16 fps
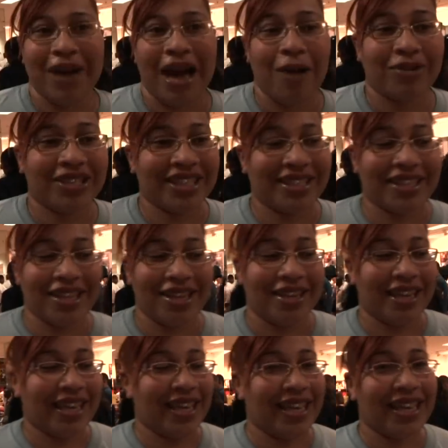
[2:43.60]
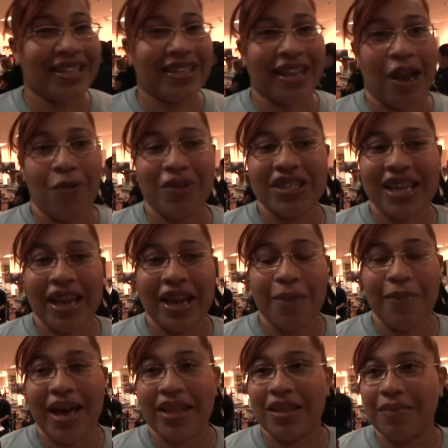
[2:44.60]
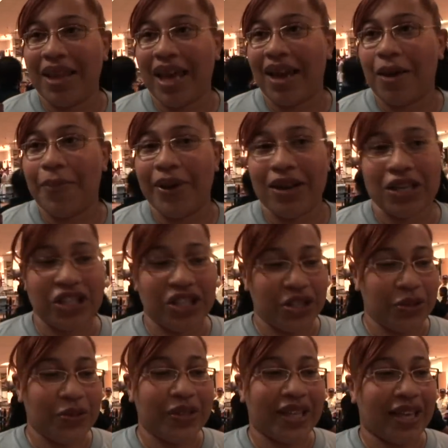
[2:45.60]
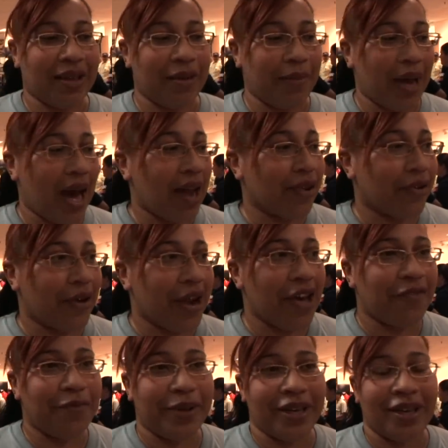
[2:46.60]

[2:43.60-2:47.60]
I was just telling the kids that I wish I can buy them like a pair of shoes to get them autographed,